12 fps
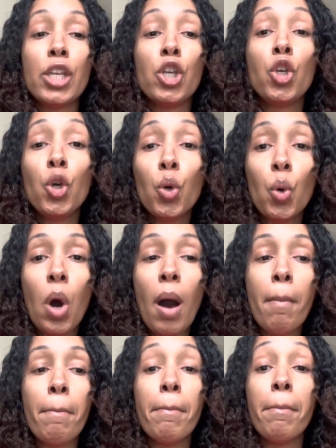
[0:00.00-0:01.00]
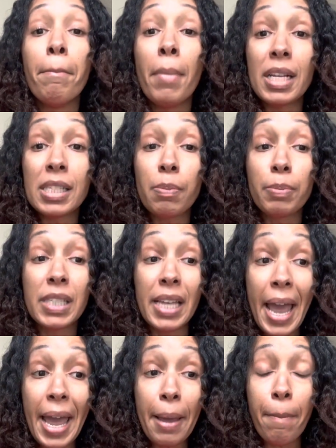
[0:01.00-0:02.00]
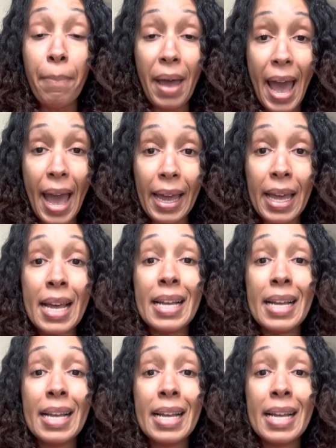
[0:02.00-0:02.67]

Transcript: You must take back